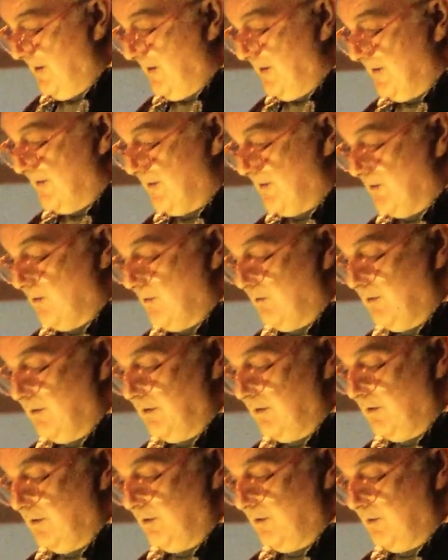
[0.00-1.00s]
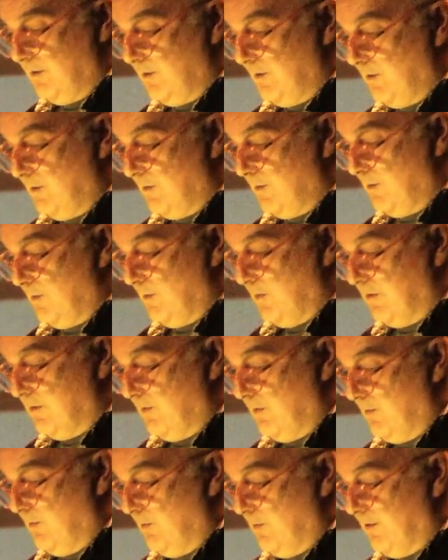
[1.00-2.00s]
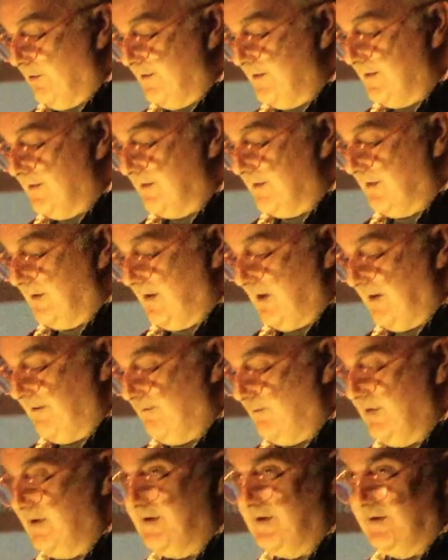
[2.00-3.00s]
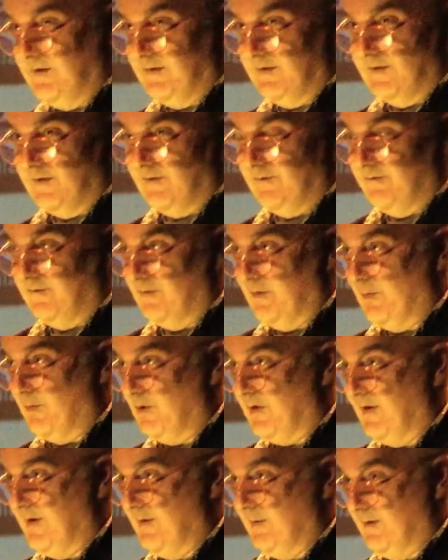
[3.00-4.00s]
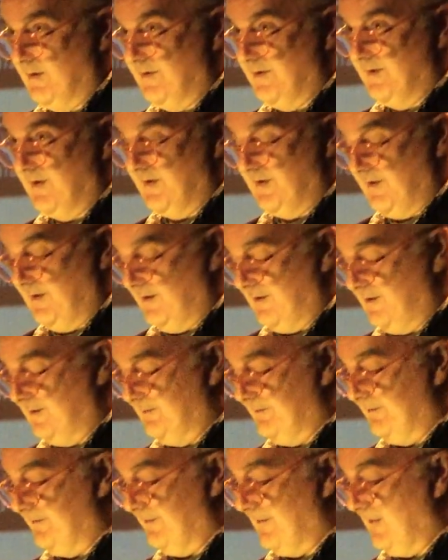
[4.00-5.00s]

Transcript: So we're going to have readings from our prize winners this year,